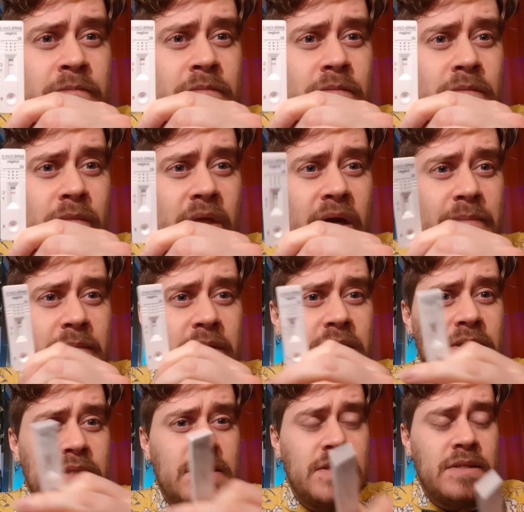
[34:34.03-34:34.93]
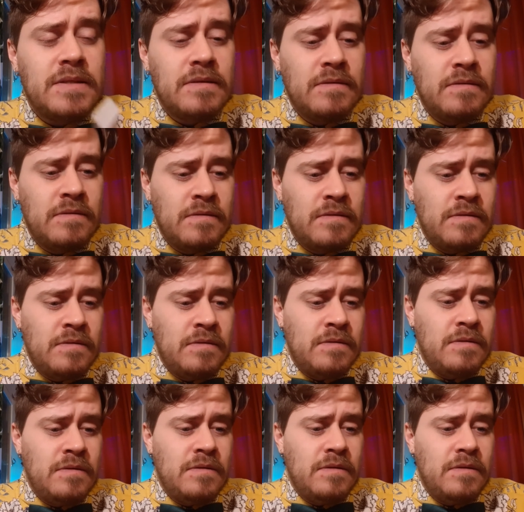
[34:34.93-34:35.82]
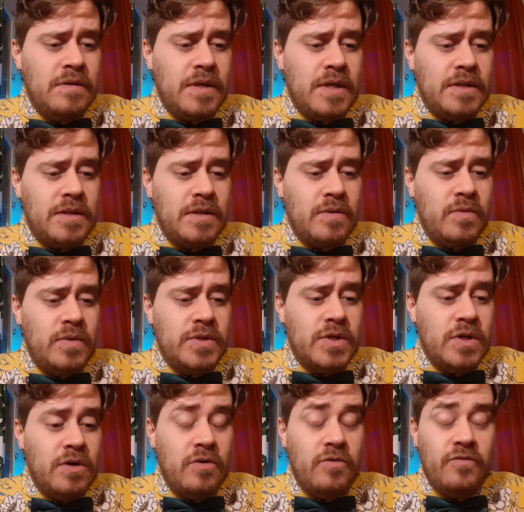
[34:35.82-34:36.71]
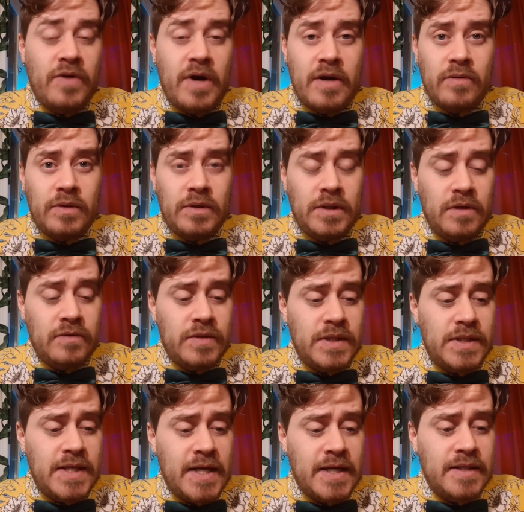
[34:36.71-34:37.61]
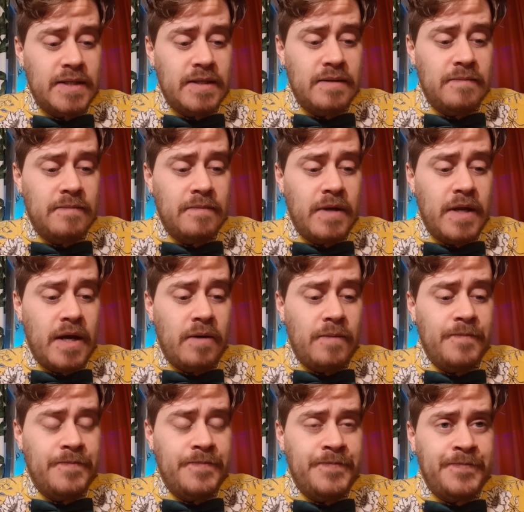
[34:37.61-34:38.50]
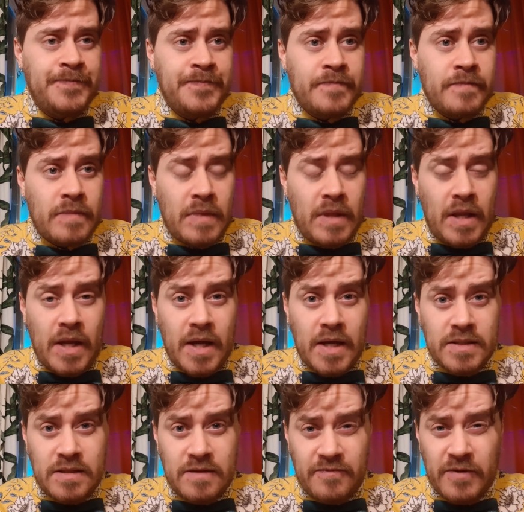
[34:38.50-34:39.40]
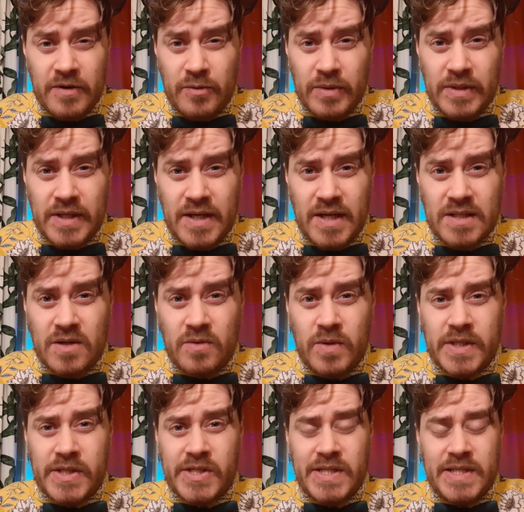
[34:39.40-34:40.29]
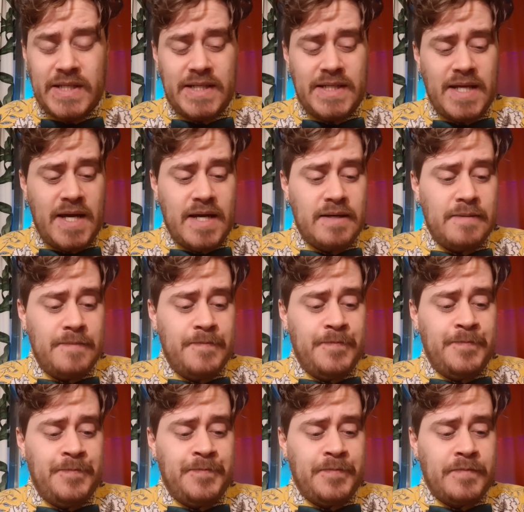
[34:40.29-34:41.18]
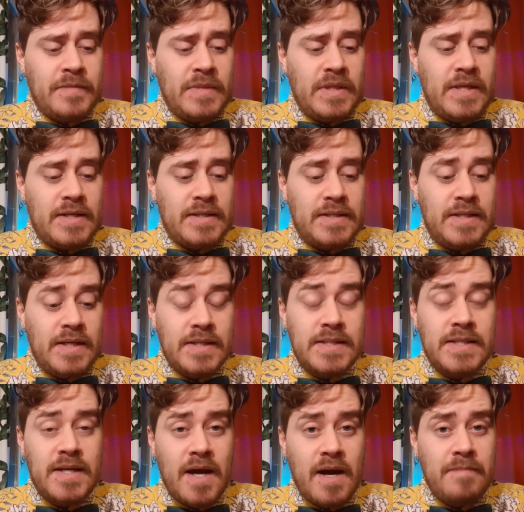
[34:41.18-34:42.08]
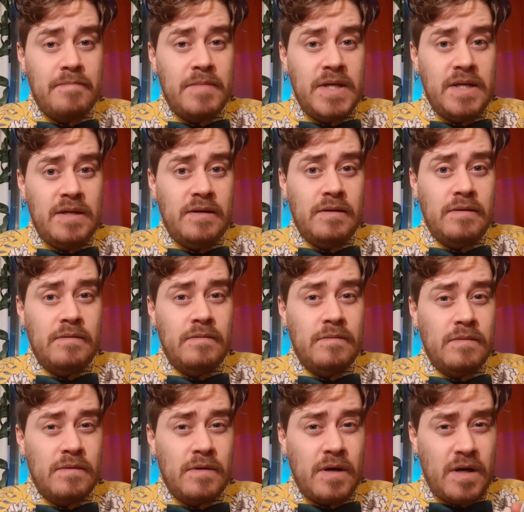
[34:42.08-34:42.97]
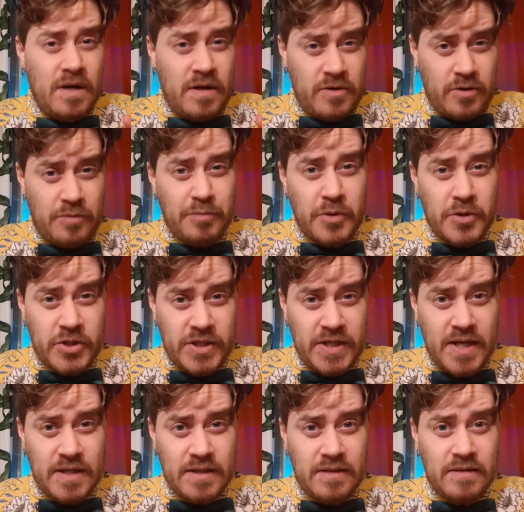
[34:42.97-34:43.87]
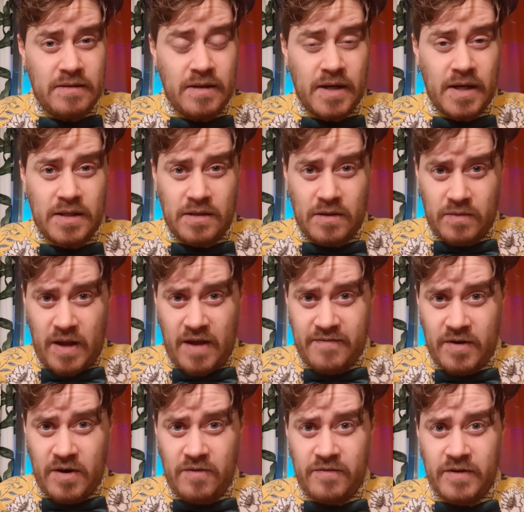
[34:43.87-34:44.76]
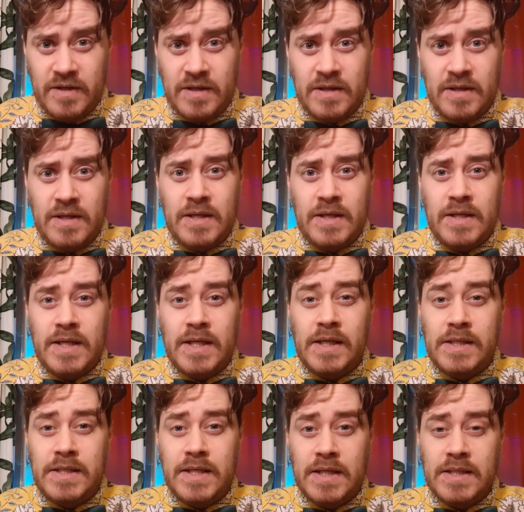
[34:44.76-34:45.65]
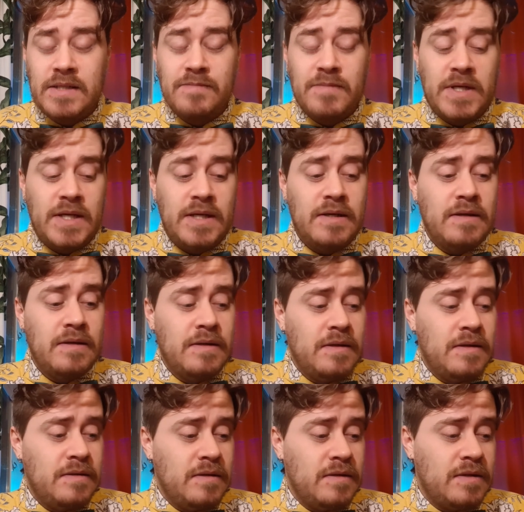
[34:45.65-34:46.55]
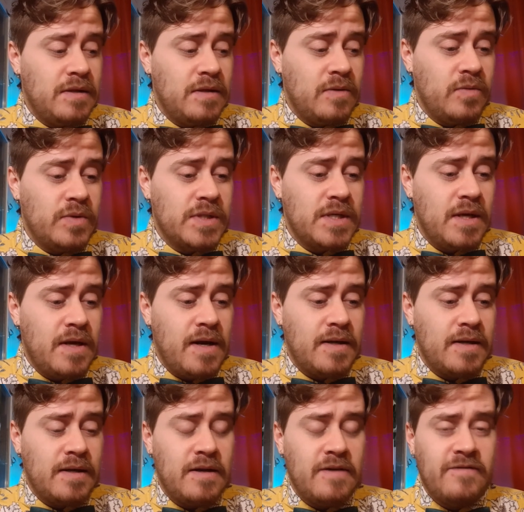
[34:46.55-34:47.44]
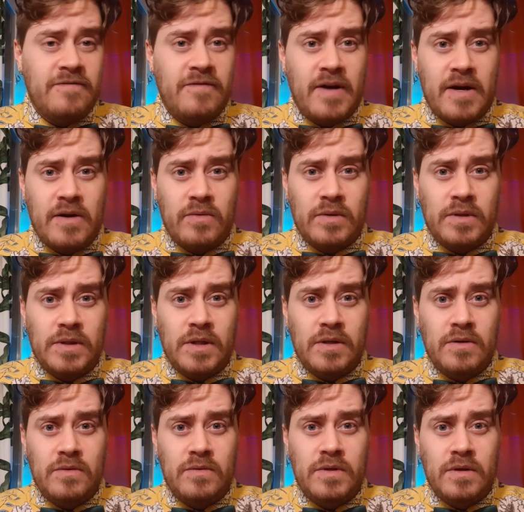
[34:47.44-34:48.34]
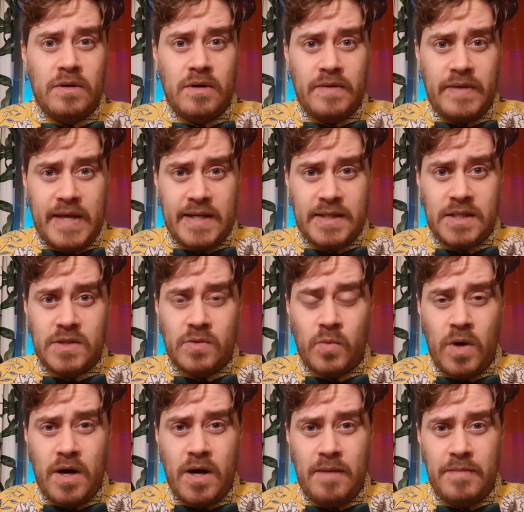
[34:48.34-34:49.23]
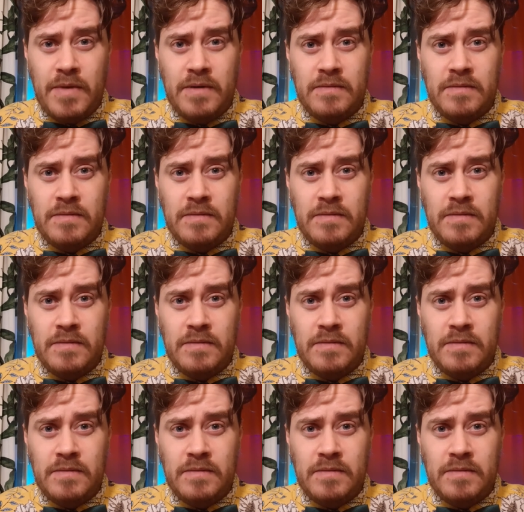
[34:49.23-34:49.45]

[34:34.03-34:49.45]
that means that there was no viral load detected. Now, as the frequently asked questions said, that does not mean 100% that I don't have COVID. It does mean that there was not enough viral load on that swab